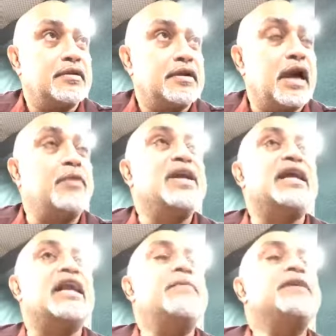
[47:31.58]
And we
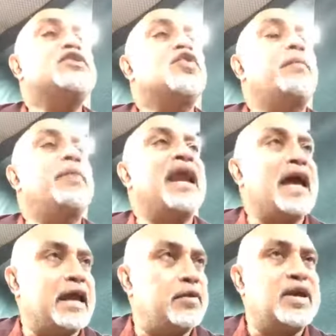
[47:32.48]
cannot be so
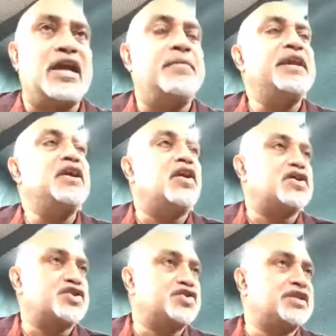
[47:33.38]
blind. We cannot be the
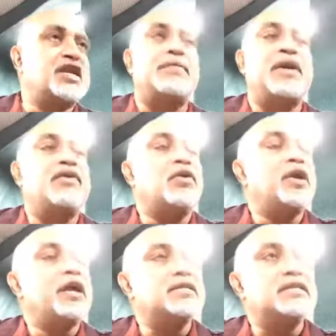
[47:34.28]
ostrich that bury our
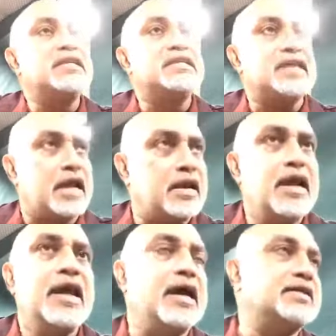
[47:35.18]
heads in the sand
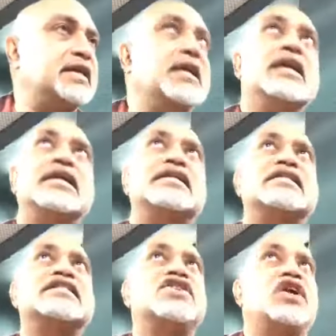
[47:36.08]
and say, this
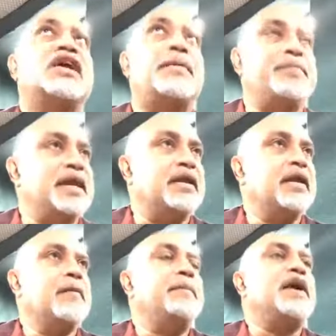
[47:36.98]
is not happening
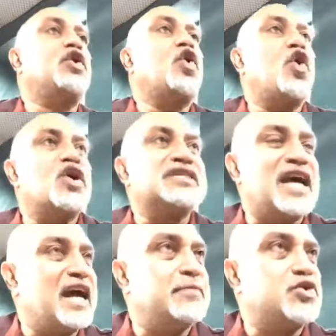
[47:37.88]
because
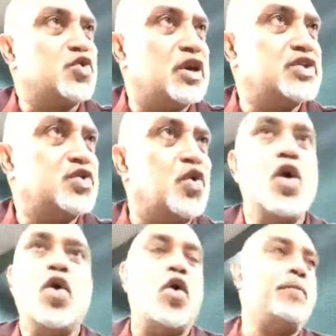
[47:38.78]
I am so-and-so
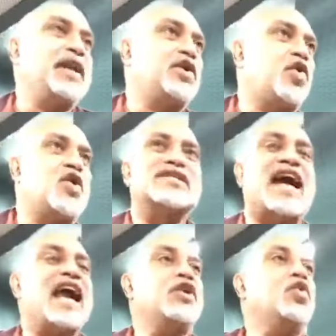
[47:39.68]
or because
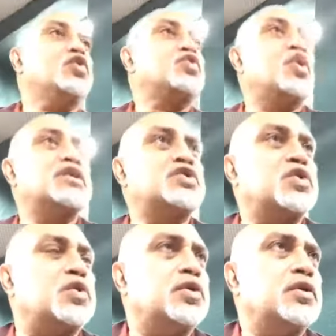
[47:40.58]
I know
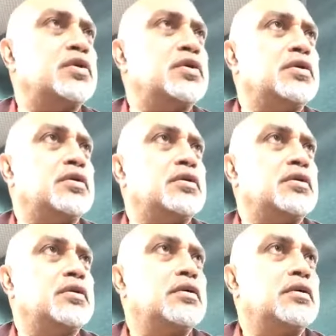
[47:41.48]
so-and-so.
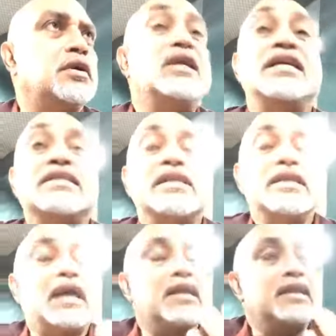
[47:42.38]
These
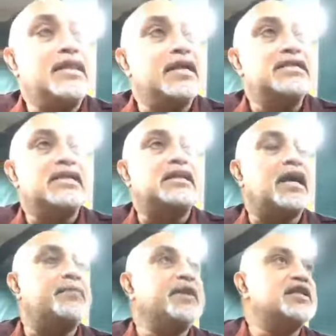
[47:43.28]
are the things that are
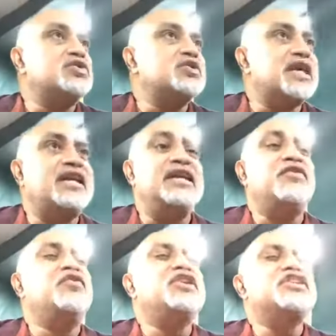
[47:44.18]
happening in society. The
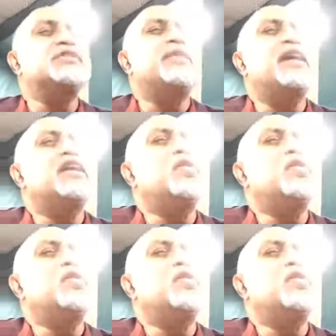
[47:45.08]
richest man in the